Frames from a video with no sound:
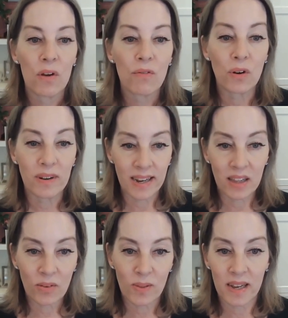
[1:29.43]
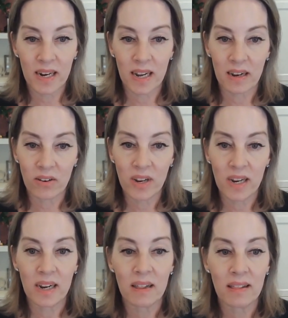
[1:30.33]
For teens with
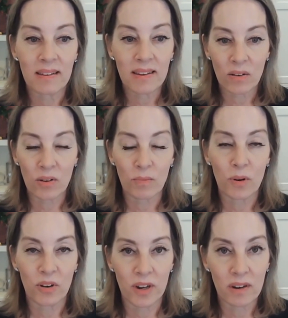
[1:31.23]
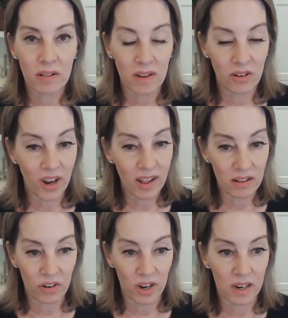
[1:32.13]
ADHD, these skills are particularly
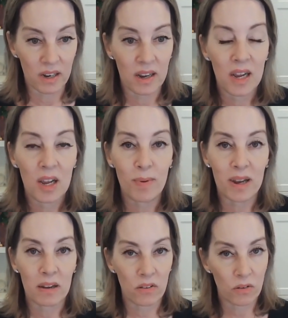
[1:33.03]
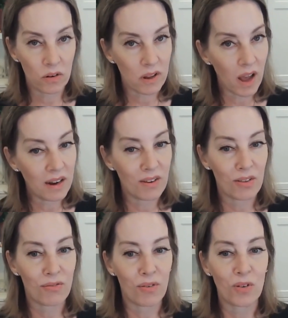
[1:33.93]
challenging because they're tied to the
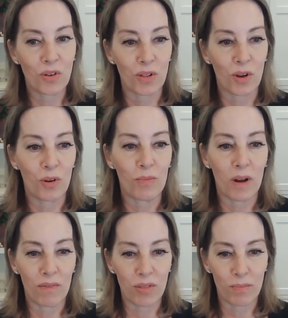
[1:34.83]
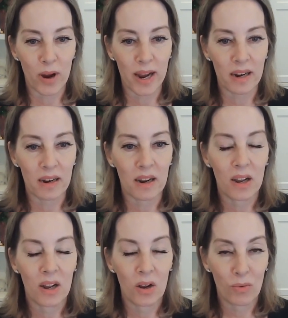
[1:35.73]
frontal lobe of the brain,
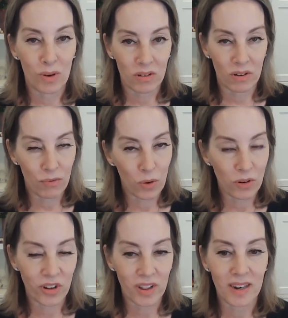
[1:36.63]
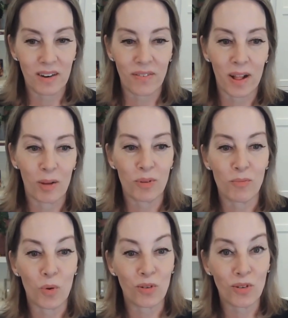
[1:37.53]
which unfortunately develops
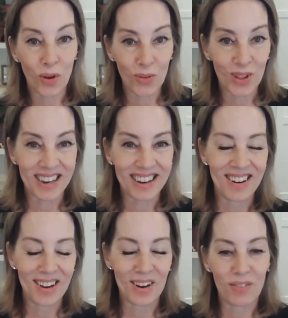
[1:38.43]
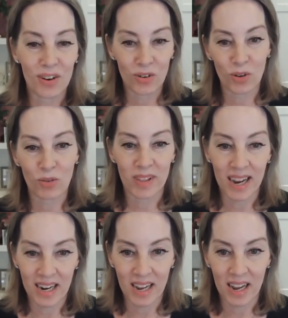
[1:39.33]
more slowly in individuals with
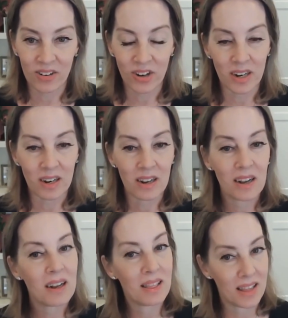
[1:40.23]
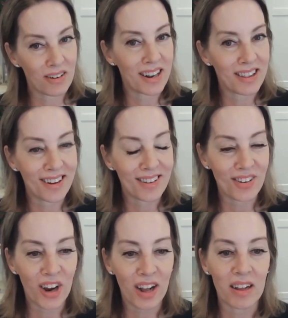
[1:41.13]
ADHD. Therein lies a
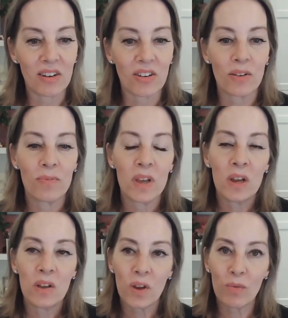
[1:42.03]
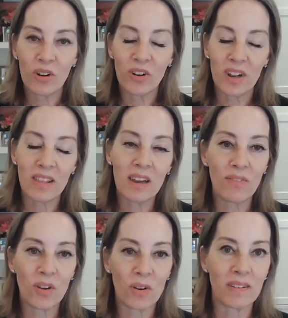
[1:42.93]
challenge. So I want you to think
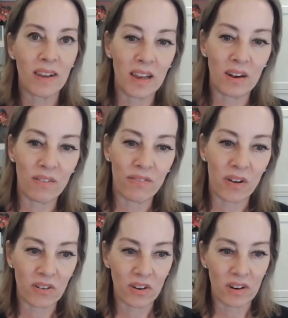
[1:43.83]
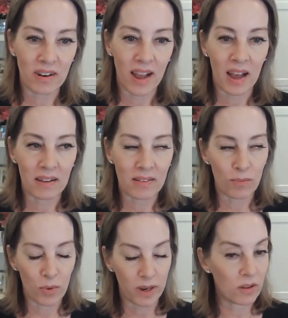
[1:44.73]
of your executive function as the
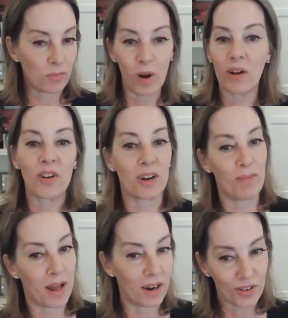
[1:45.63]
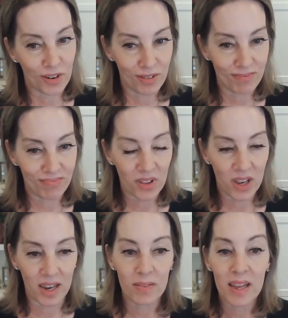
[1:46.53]
brain's project manager.
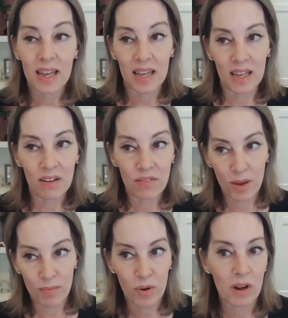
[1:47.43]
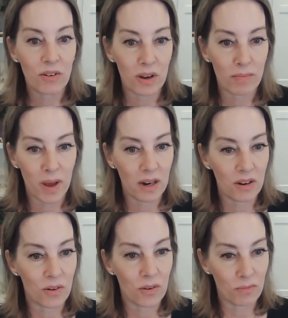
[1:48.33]
Okay, if that project
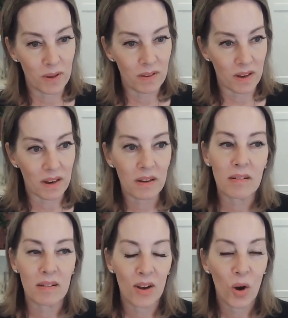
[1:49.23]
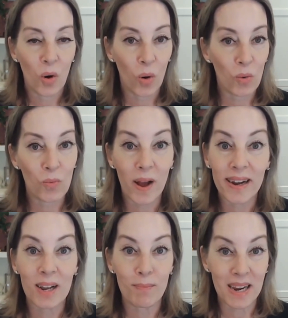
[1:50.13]
manager is missing or
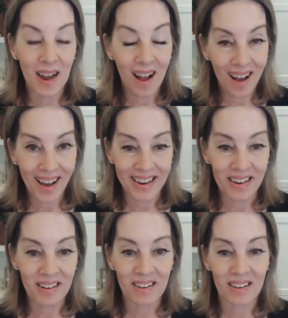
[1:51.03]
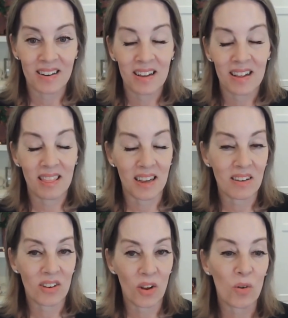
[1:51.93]
running behind,
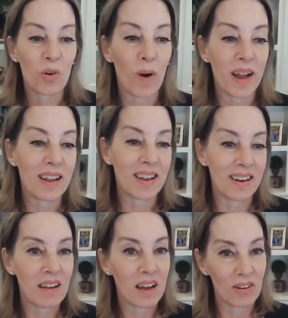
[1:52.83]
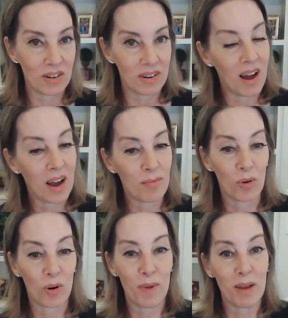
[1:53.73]
things don't quite get done on time,
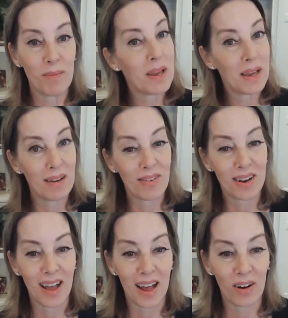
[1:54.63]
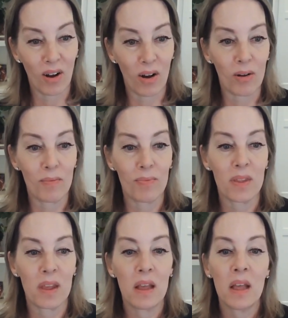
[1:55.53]
or maybe even at all.
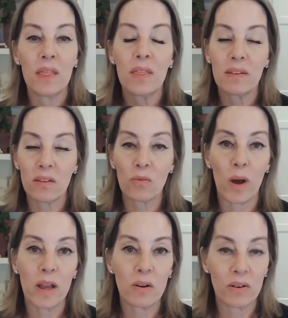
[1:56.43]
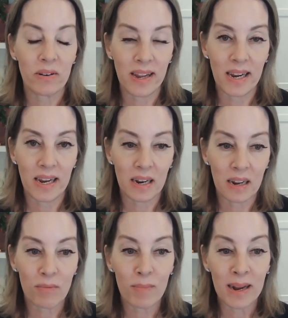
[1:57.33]
This is why your
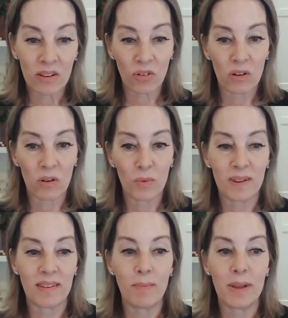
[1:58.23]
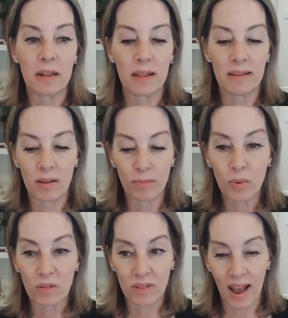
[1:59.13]
teen might struggle with seemingly
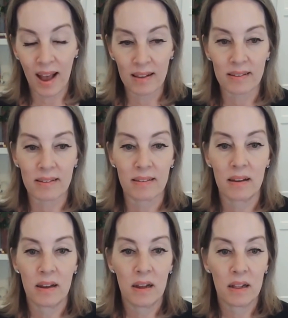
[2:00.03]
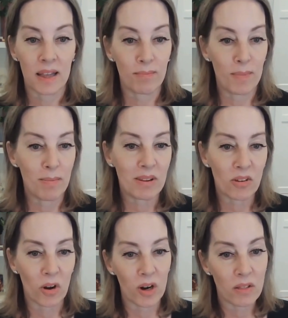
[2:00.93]
simple tasks, like maybe
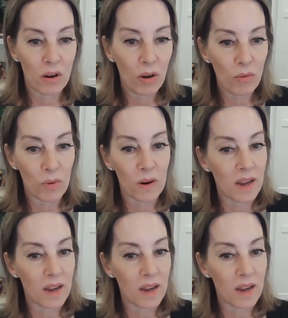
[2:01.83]
starting their homework.